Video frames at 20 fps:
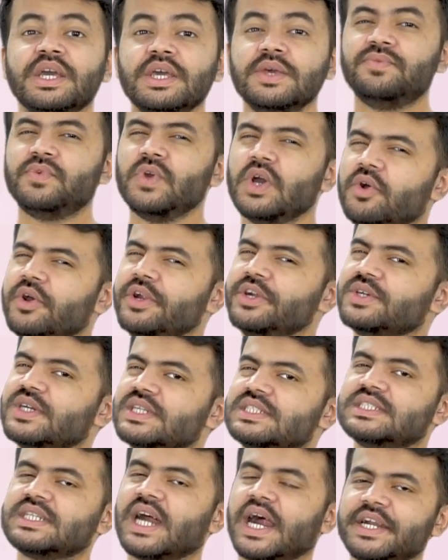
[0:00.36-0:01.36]
If you're going to
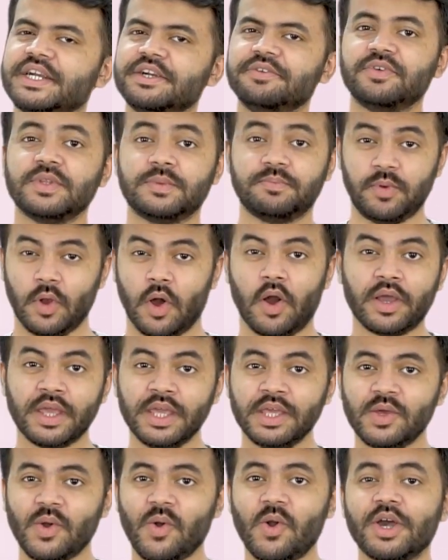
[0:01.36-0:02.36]
get started with
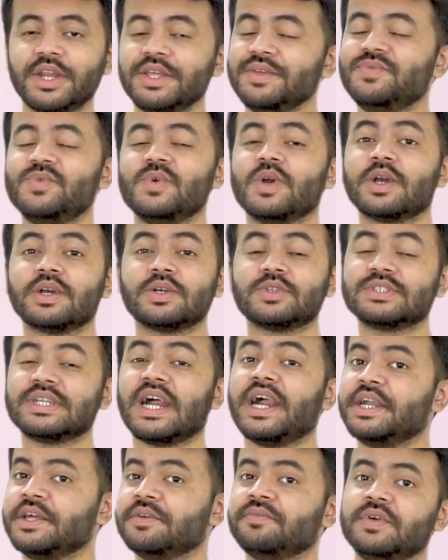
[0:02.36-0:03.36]
blogging, or if you're
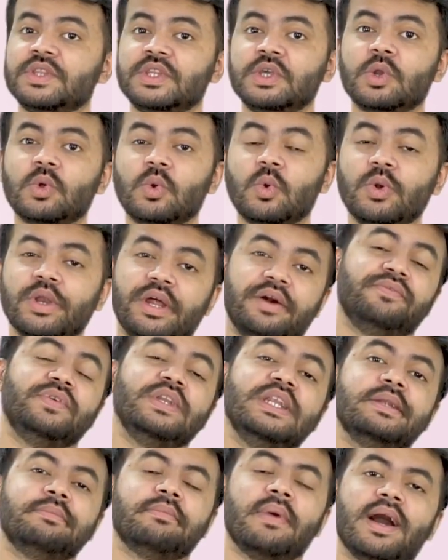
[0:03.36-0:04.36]
starting with your own
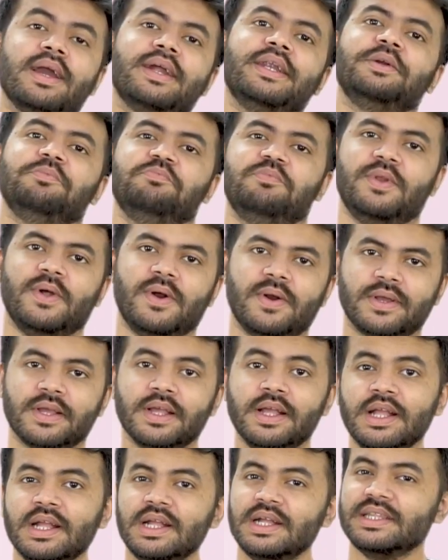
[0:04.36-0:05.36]
affiliate marketing blog,
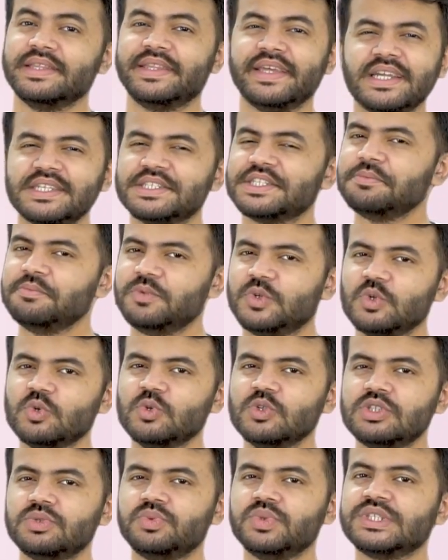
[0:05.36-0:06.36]
there are some
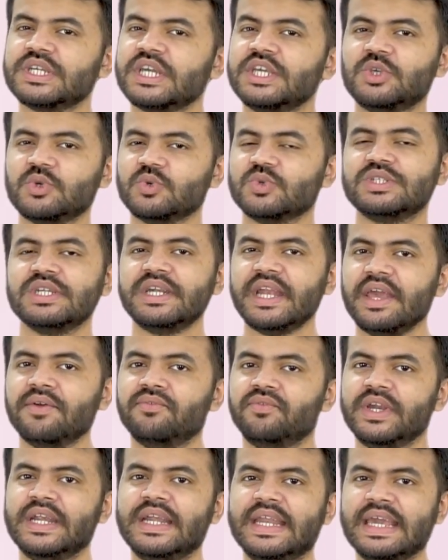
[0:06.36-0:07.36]
tools which I use it
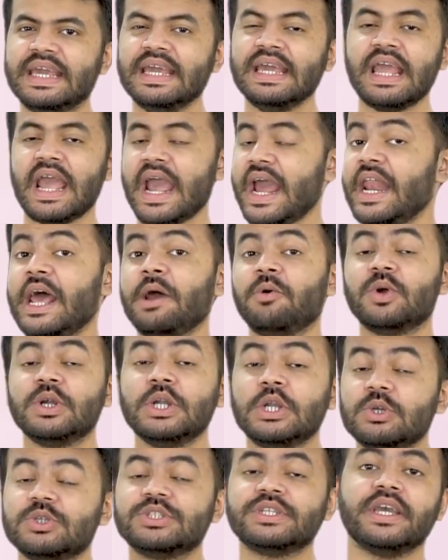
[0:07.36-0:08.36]
every day and I
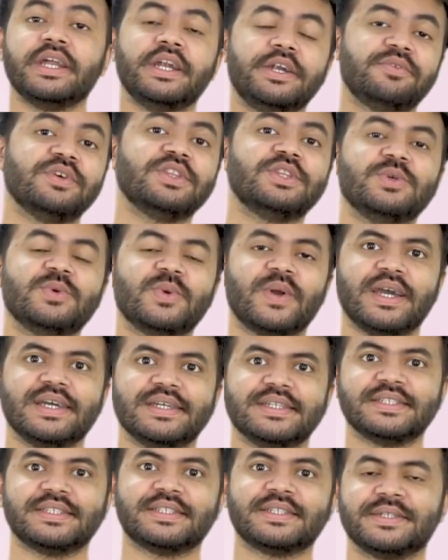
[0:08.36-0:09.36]
want to share it with you
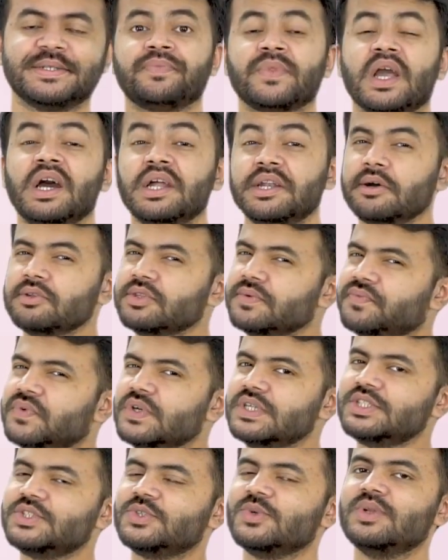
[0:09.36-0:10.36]
guys. Now the
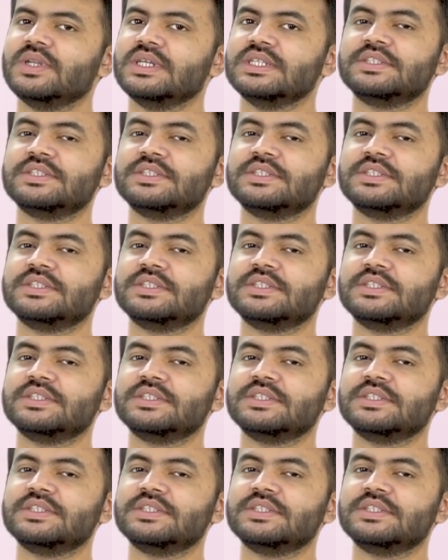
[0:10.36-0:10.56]
first tool